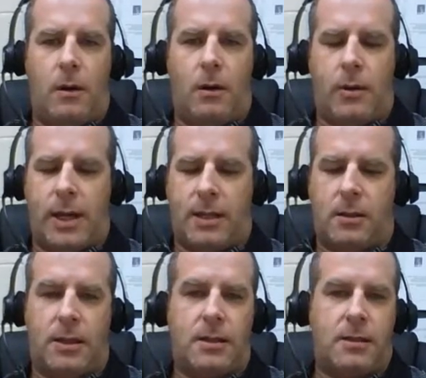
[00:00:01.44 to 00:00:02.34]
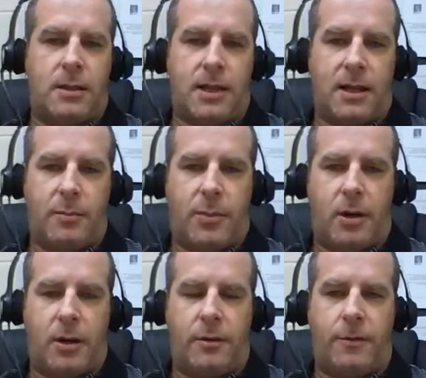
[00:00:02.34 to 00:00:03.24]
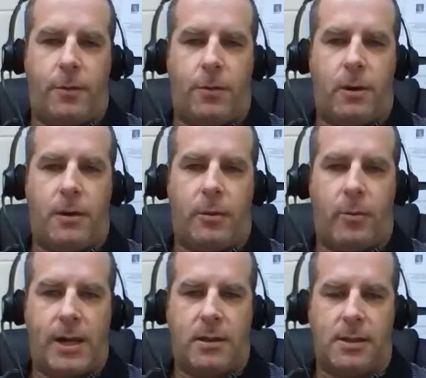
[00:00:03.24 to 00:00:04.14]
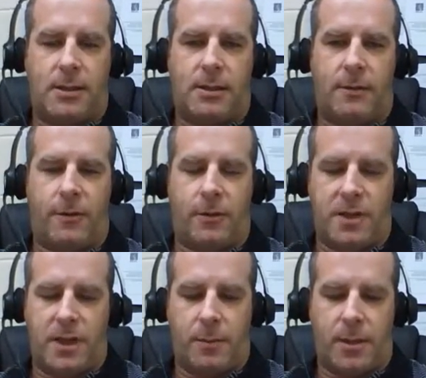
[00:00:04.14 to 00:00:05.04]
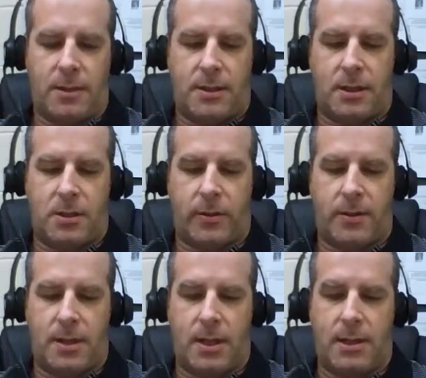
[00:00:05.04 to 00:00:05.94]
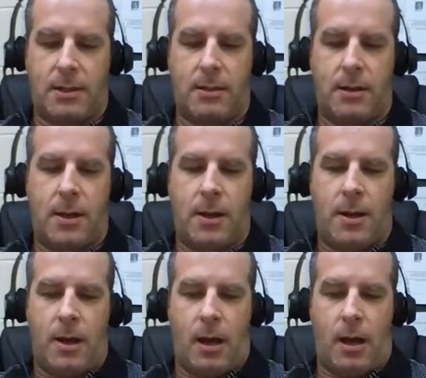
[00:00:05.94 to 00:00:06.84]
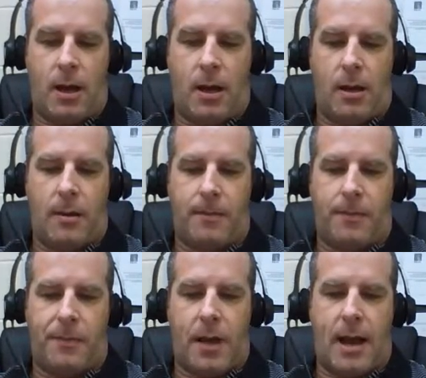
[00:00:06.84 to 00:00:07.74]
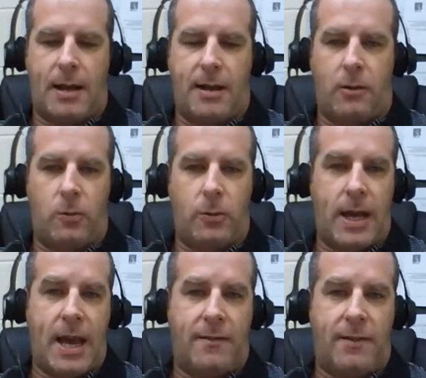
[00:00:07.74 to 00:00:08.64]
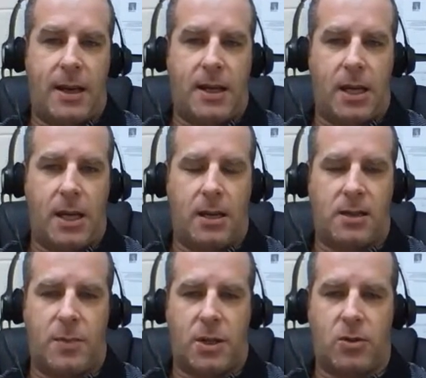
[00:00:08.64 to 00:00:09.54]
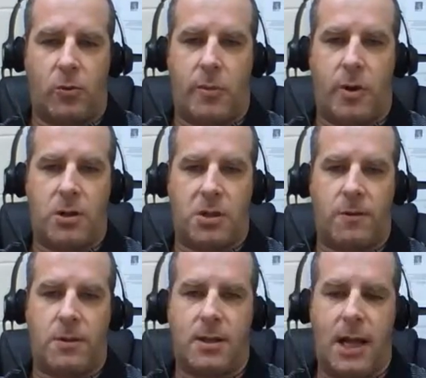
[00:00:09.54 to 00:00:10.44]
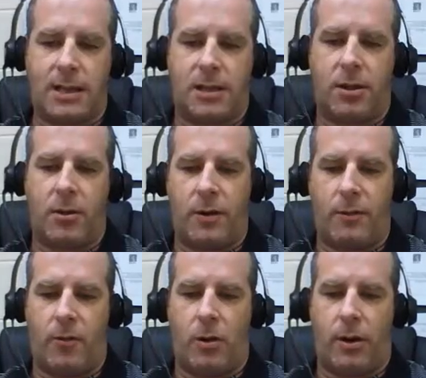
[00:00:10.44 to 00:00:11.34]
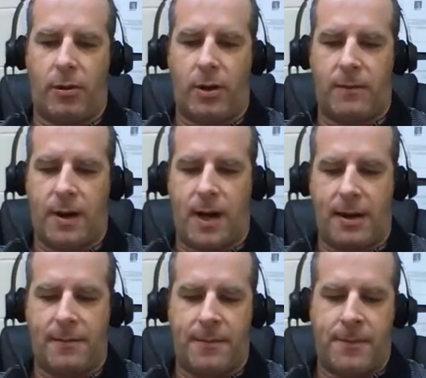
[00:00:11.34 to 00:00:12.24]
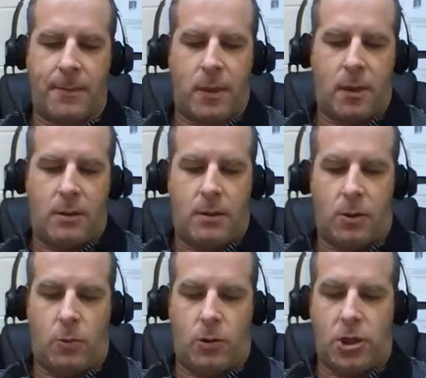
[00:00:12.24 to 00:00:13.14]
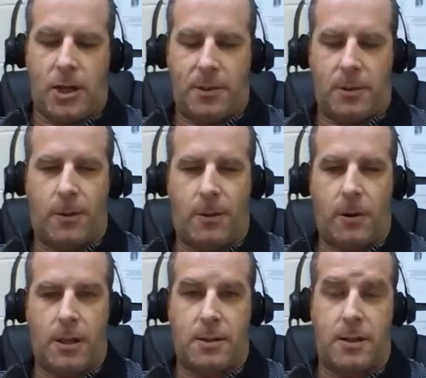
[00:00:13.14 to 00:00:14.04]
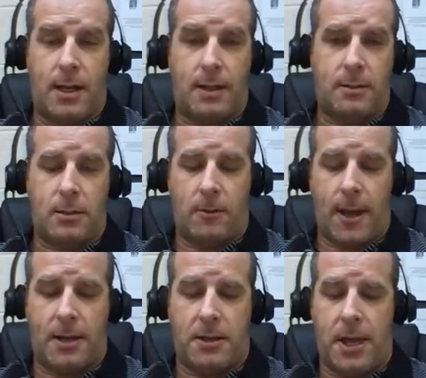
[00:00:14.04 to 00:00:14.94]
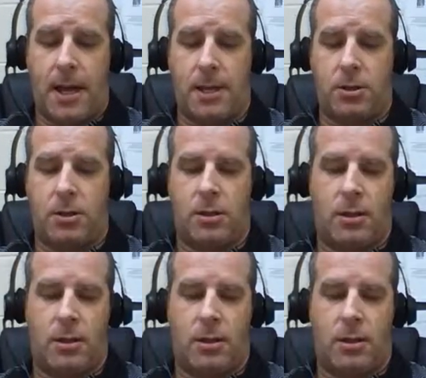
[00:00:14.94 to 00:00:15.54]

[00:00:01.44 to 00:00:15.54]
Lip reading: Okay, so this is the second part for the renal system for CEP 636. I don't have any special remarks for slides 34 and 35, so we'll jump to 36 to ADH,